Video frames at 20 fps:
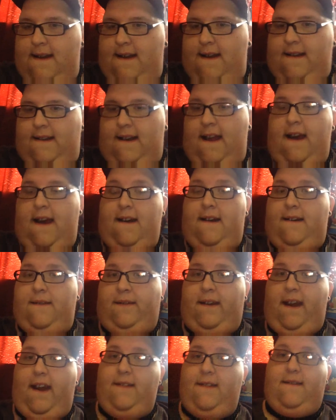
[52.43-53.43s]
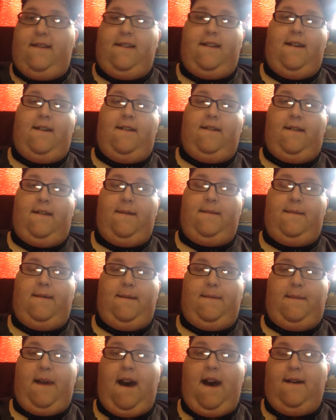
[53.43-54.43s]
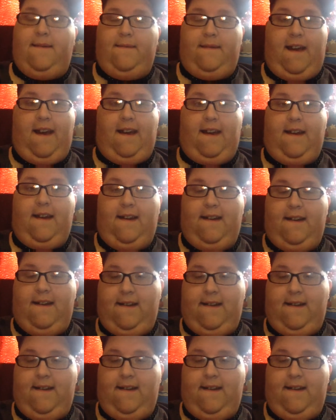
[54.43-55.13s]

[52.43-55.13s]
Now, if you guys want to know a little bit about me,